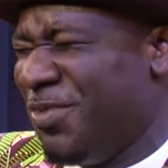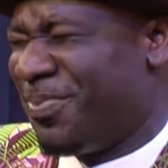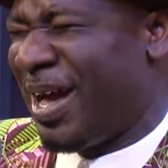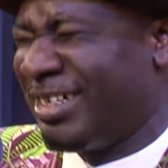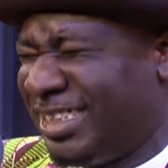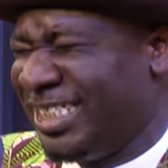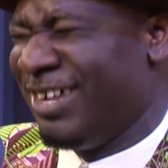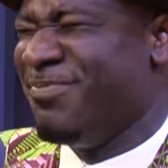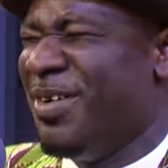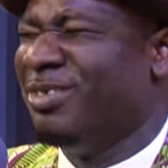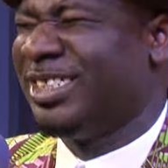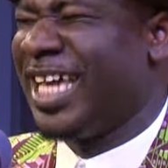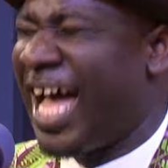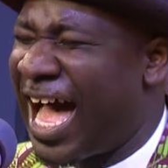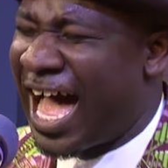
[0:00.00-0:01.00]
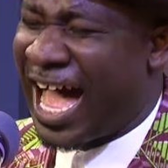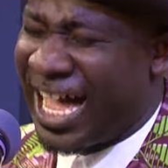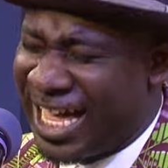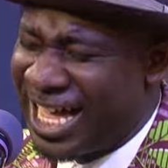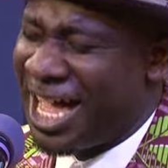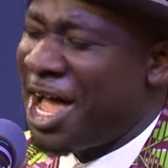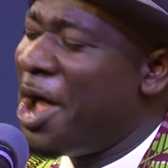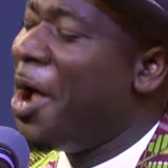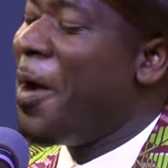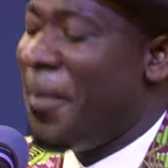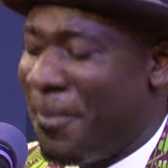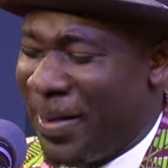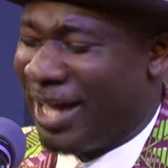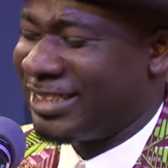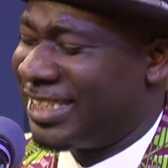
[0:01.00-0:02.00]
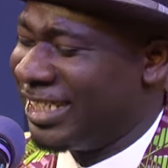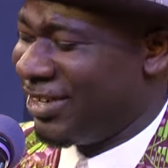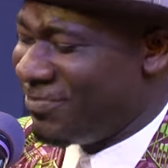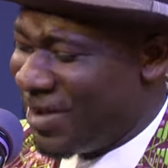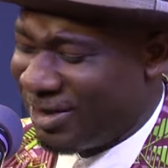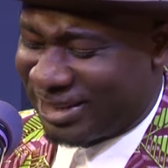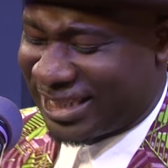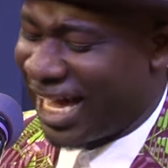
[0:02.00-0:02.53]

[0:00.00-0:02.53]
Bow to the Most High, bow to the Most